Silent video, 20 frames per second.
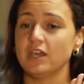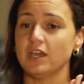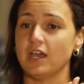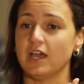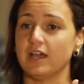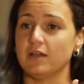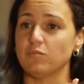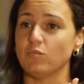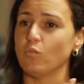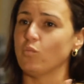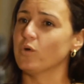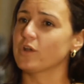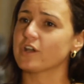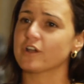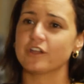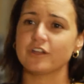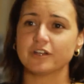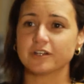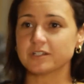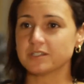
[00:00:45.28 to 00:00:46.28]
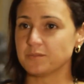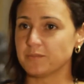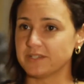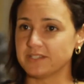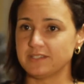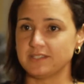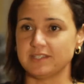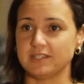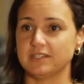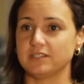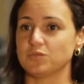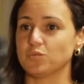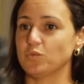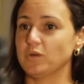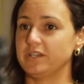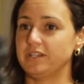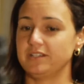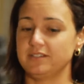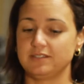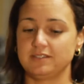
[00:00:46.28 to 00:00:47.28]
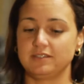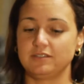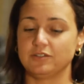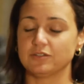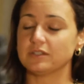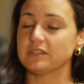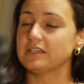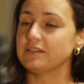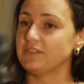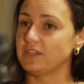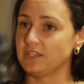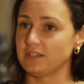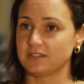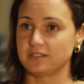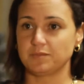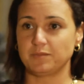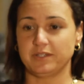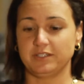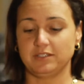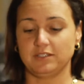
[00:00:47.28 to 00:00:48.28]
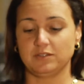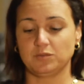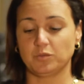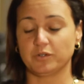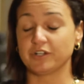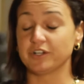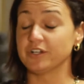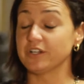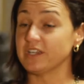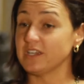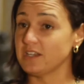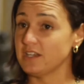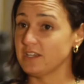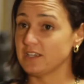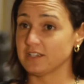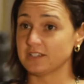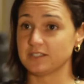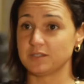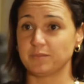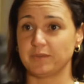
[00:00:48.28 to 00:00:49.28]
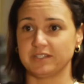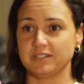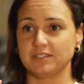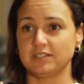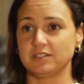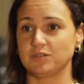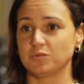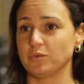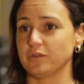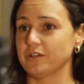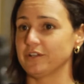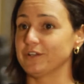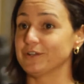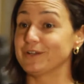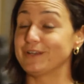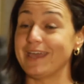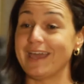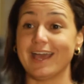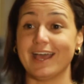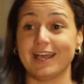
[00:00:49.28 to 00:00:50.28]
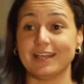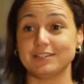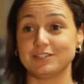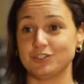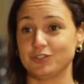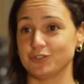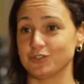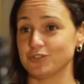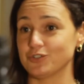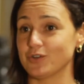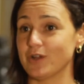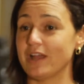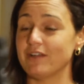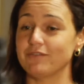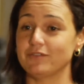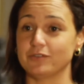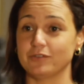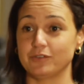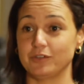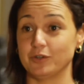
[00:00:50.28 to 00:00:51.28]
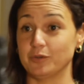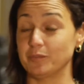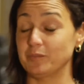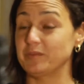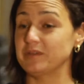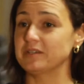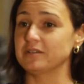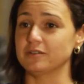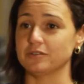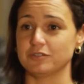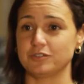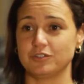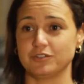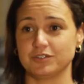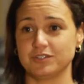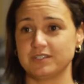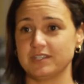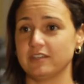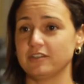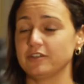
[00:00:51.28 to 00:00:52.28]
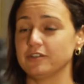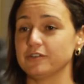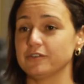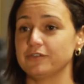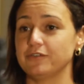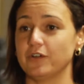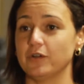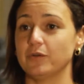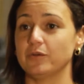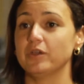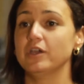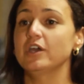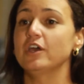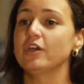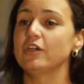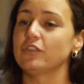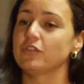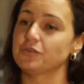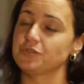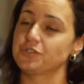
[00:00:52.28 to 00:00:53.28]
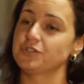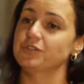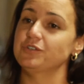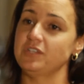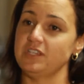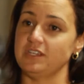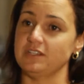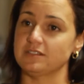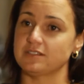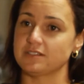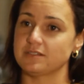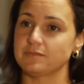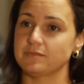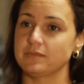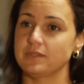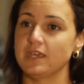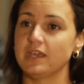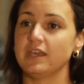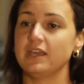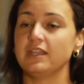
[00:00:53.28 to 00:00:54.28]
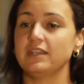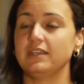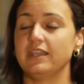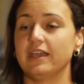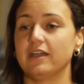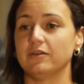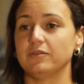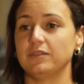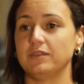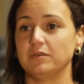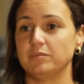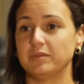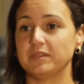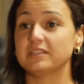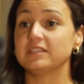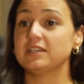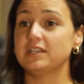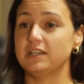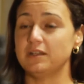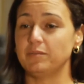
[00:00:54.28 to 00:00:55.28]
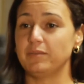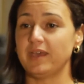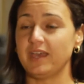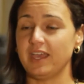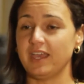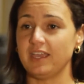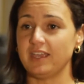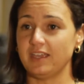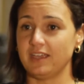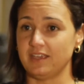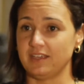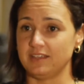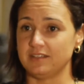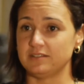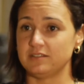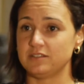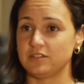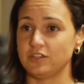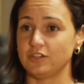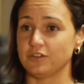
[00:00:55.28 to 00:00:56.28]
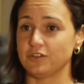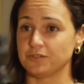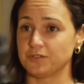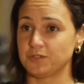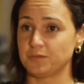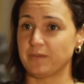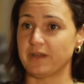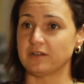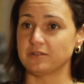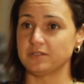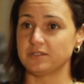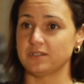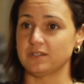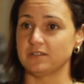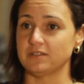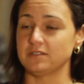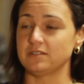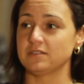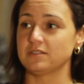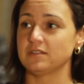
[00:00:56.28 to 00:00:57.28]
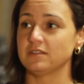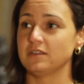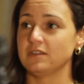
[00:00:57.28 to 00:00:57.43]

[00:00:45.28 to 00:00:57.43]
what are your expenses? What is your living expenses? What are your eating expenses? What are your gas, your travel, your bills, your cellular phone? Those are your needs. Now, the ability to pay is your spouse's